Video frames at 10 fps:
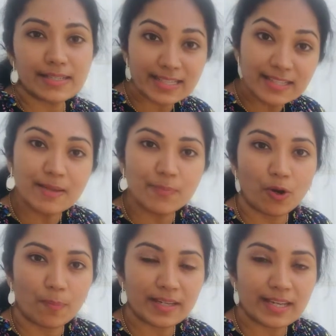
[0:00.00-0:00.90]
easily
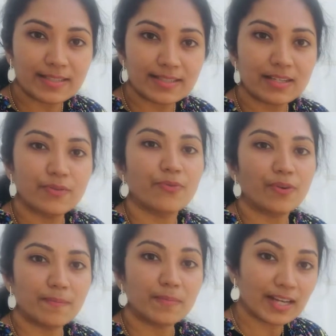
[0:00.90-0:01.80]
propagated
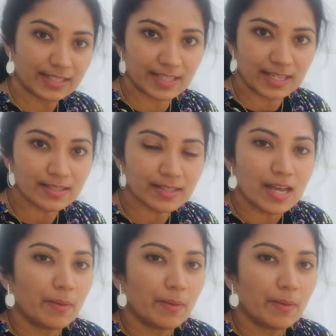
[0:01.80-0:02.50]
from cuttings,